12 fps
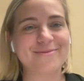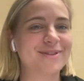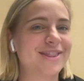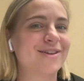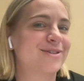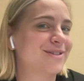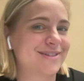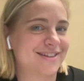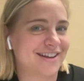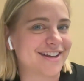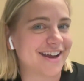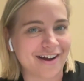There's
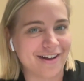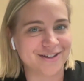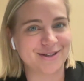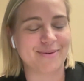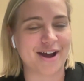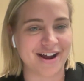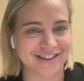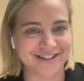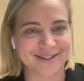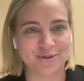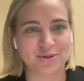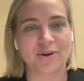a psychology behind this,
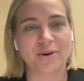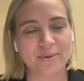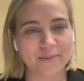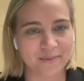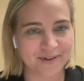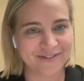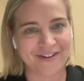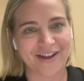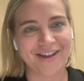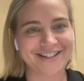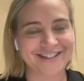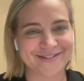I'm sure,
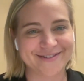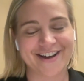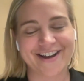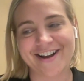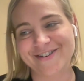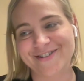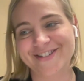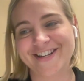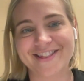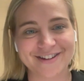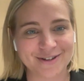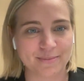failing to
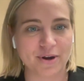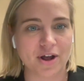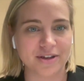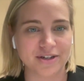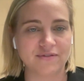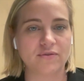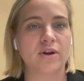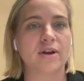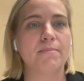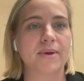understand the terminology for it.